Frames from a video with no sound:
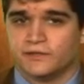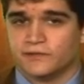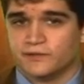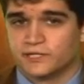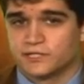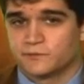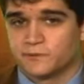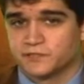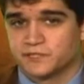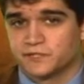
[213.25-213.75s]

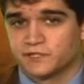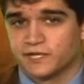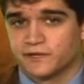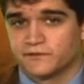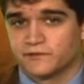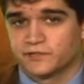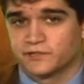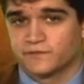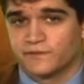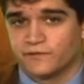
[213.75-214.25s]
This was
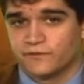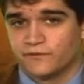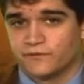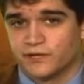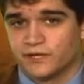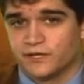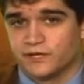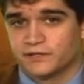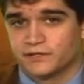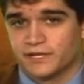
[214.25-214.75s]
Endeavour's fifth
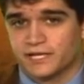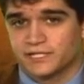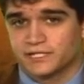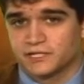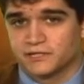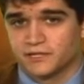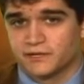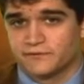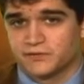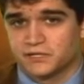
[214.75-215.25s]
flight and
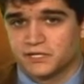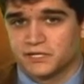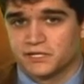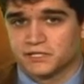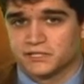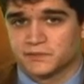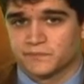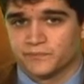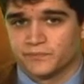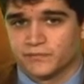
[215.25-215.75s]
lasted 11
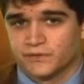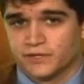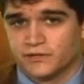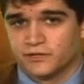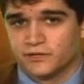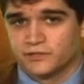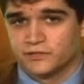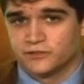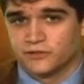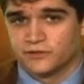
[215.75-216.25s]
days.
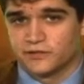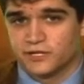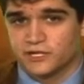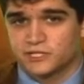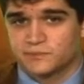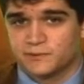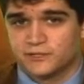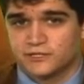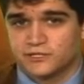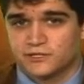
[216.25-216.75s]
During the
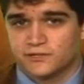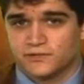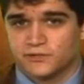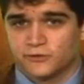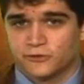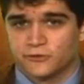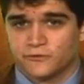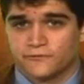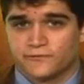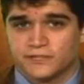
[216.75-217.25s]
expedition, the
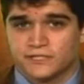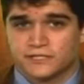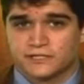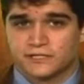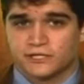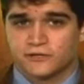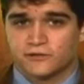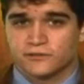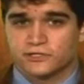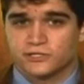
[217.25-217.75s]
crew fixed the
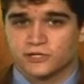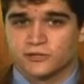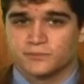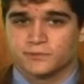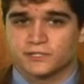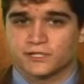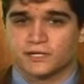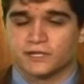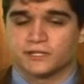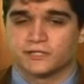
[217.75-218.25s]

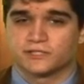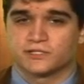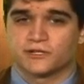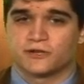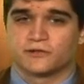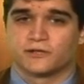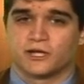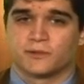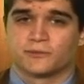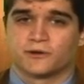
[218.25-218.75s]
telescopes and
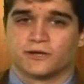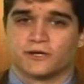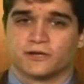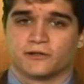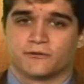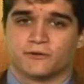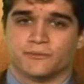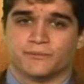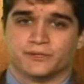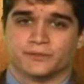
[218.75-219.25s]
installed upgraded
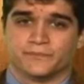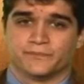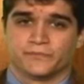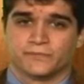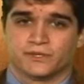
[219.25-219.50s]
equipment.